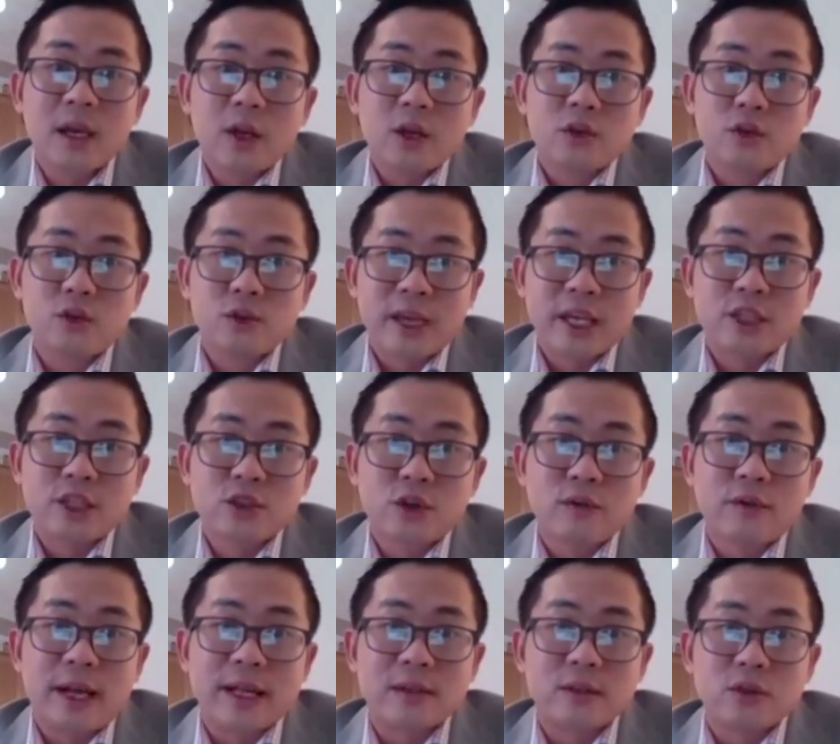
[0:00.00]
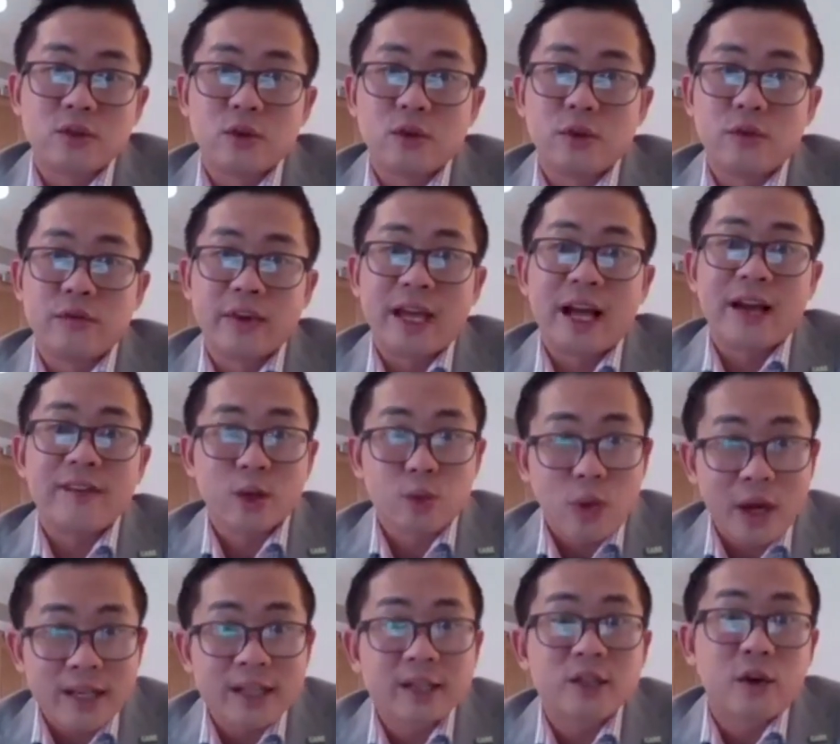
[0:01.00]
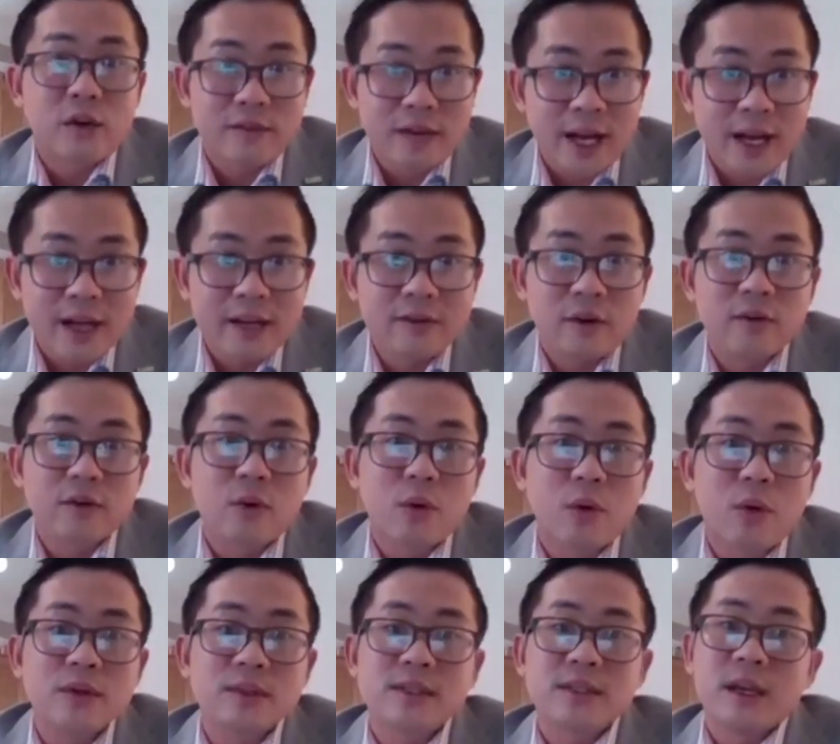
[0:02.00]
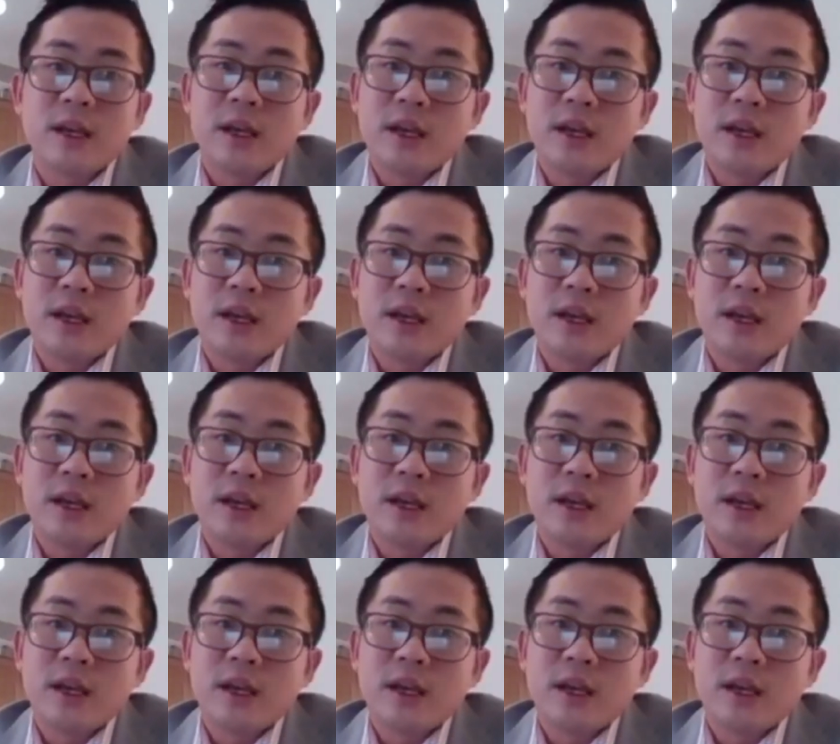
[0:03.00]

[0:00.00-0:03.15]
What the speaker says: to make sure that they have a quality of life, of course,